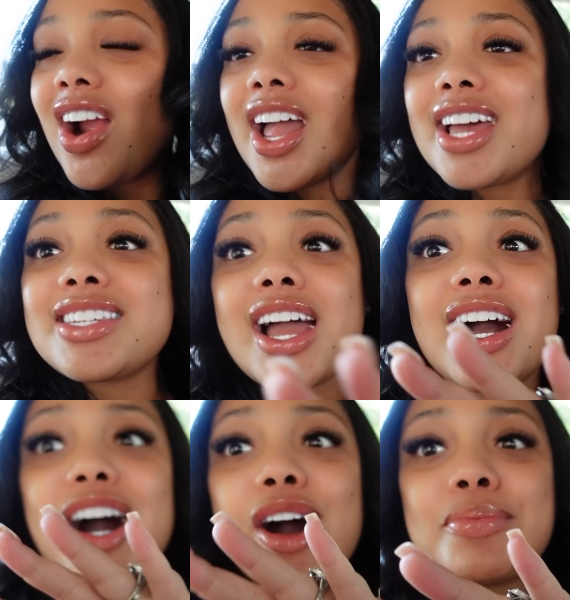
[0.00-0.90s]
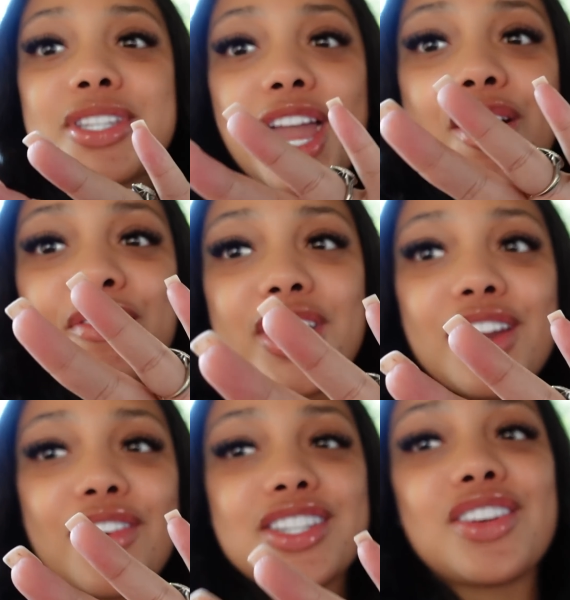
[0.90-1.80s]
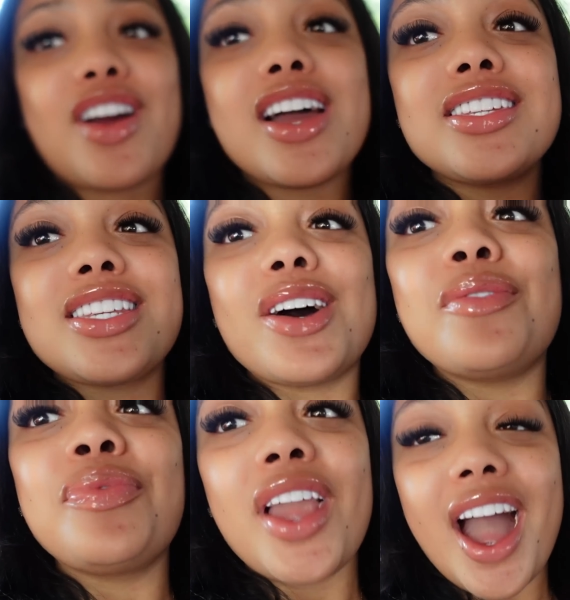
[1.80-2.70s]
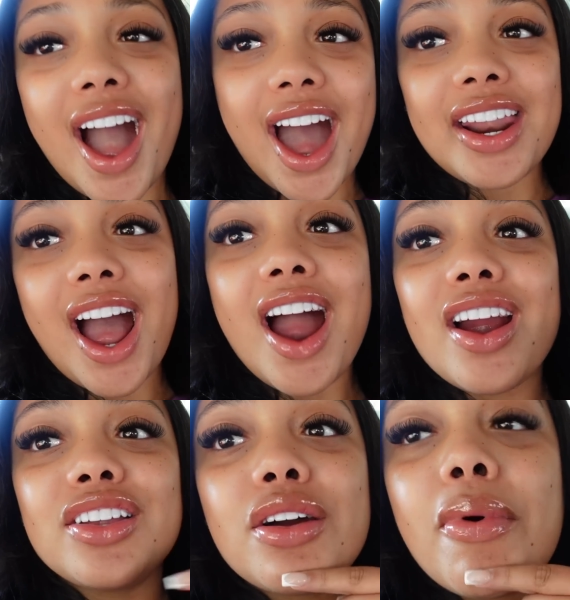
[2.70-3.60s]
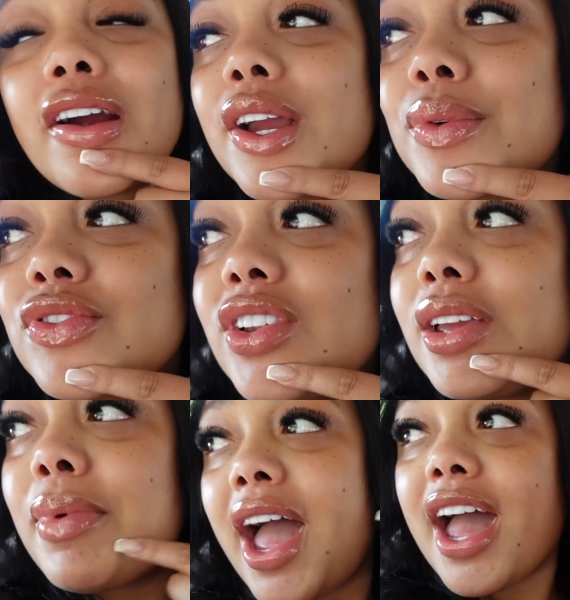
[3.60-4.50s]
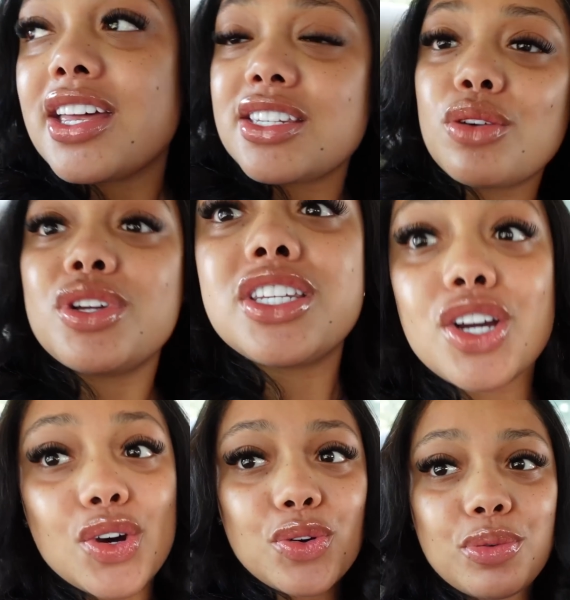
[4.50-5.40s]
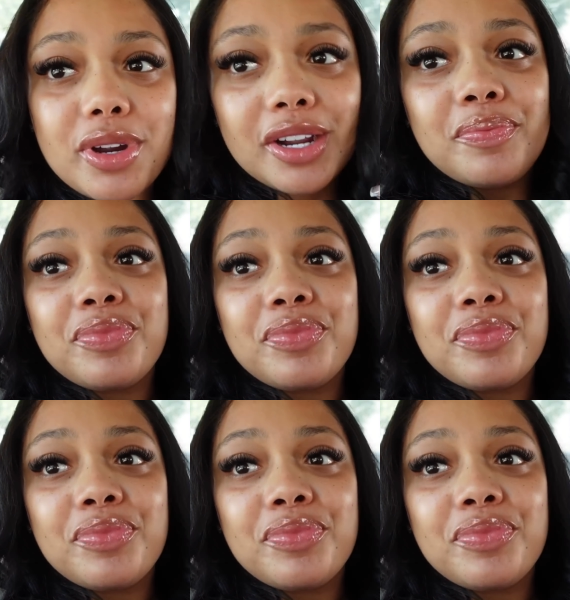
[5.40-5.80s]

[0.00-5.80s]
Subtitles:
It's like an upscale vegan restaurant. So I heard the parking was really bad, so we took an Uber